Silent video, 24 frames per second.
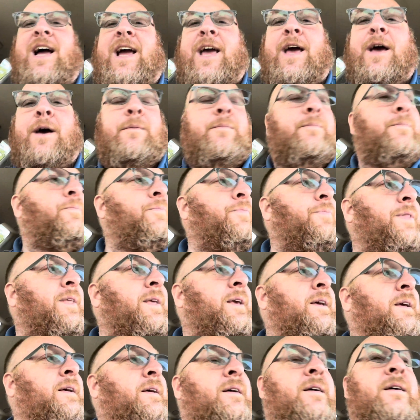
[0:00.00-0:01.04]
am.
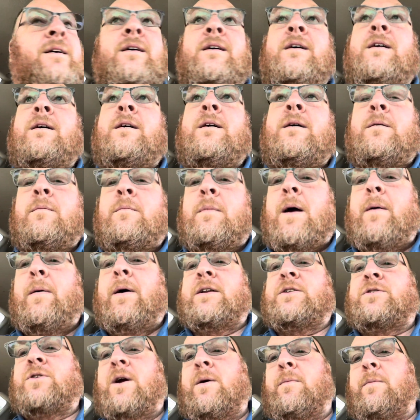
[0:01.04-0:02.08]
Maybe I
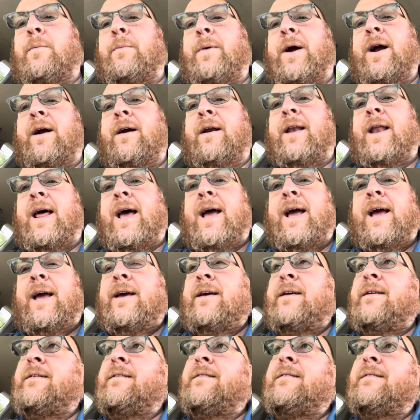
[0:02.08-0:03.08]
trim my beard today.